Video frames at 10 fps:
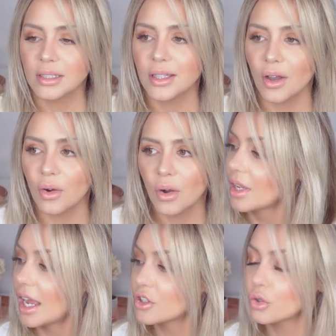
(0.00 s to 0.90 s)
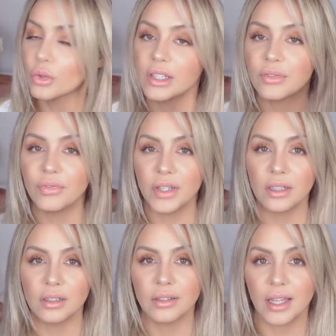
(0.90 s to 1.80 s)
So I truly
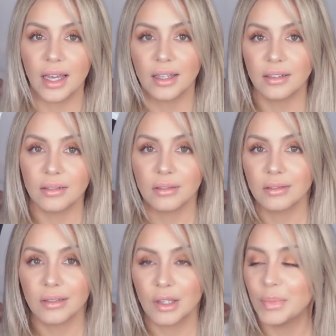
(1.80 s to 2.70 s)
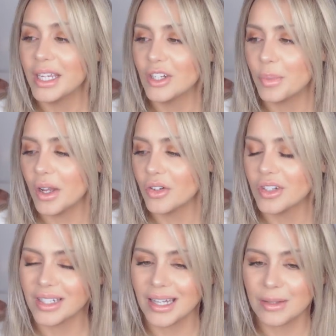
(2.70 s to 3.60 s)
feel that the PH Bonder
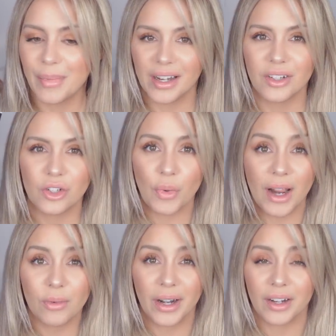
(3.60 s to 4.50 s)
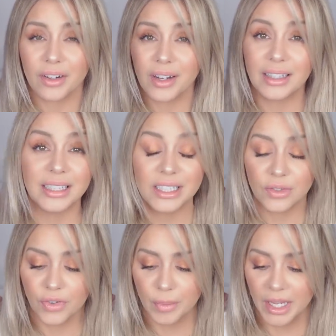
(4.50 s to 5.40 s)
just has a better track record, at
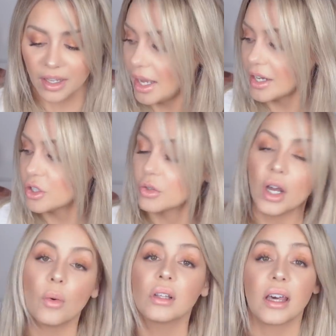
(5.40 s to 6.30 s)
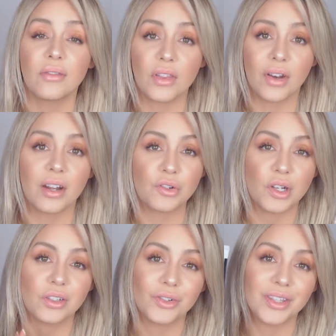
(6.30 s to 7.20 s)
least for me. I do know a lot of other
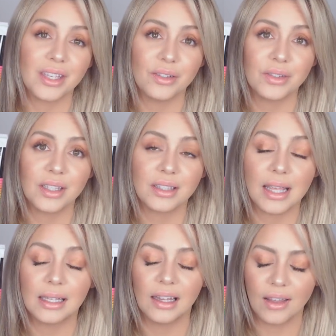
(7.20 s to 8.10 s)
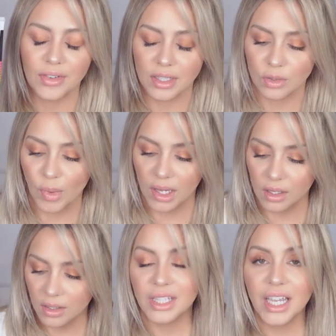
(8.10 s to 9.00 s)
hairdressers that use this and love it as
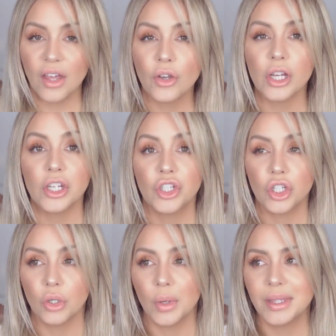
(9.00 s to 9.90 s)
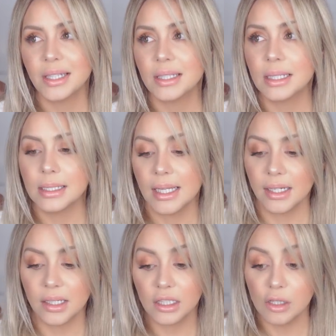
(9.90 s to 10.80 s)
well. The other issue, and this can
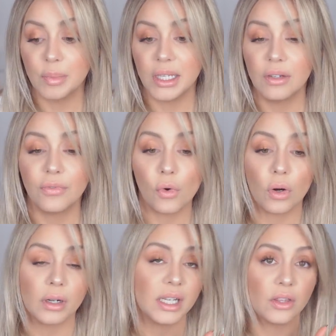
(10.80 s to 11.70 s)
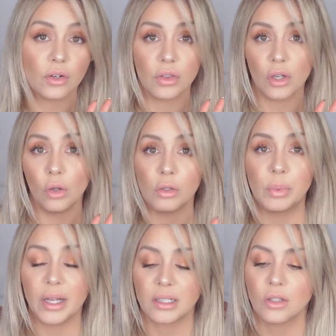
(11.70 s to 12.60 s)
technically be for either the
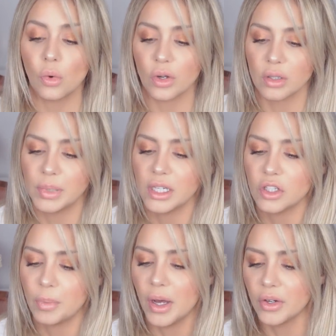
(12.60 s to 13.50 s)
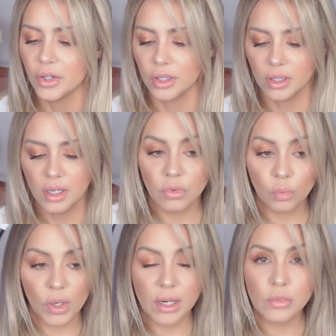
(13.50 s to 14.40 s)
Olaplex or the PH Bonder,
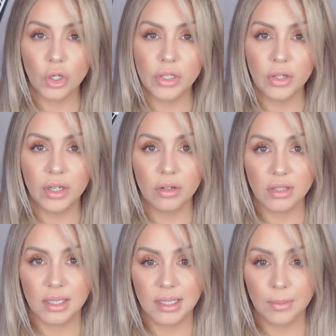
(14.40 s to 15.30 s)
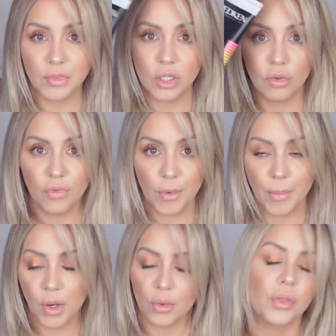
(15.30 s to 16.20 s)
what I'm showing you here is the step 2 for
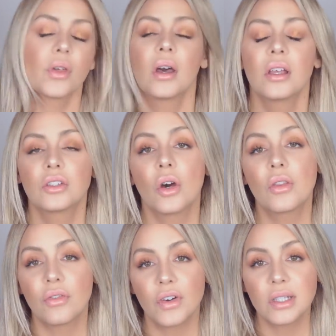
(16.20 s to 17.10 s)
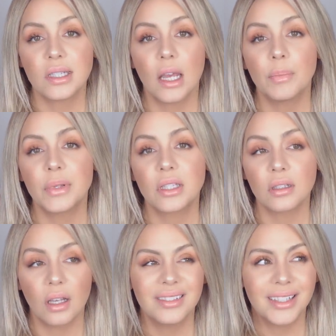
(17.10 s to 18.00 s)
both. So the first step is,
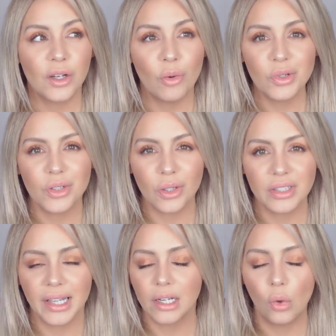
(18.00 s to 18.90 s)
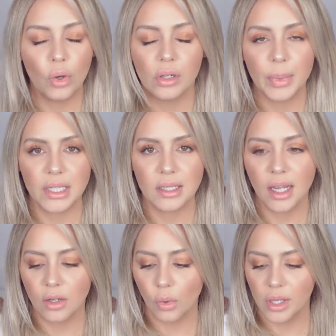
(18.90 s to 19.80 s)
it almost looks like an oil, but it's
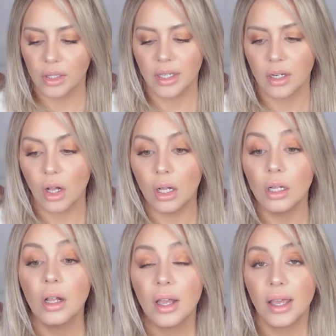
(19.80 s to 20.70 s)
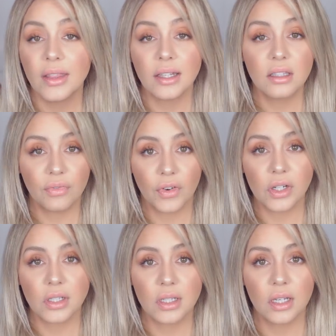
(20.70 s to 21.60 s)
not oily at all, and that's the
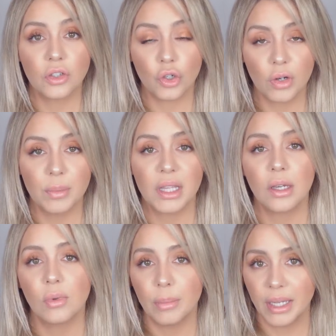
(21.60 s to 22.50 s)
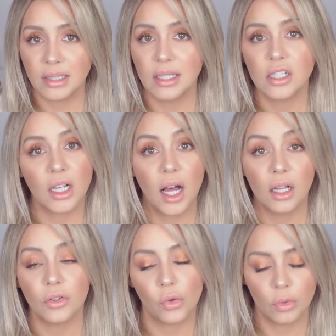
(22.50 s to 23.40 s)
first treatment that we mix into
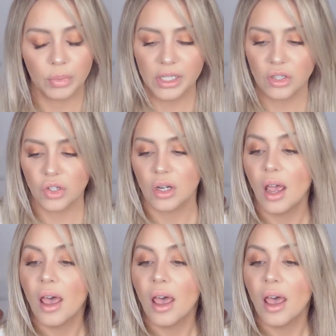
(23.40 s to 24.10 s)
color or bleach.